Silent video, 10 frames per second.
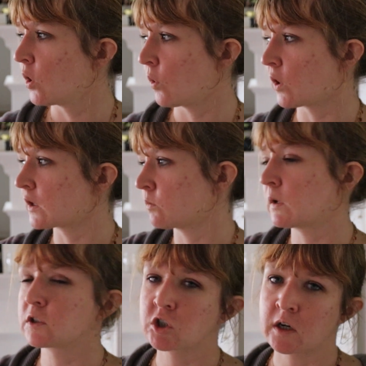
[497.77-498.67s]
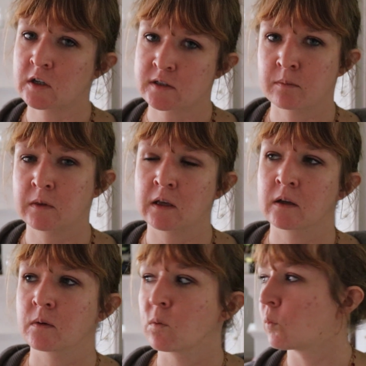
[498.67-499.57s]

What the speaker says: or in a wheelchair or something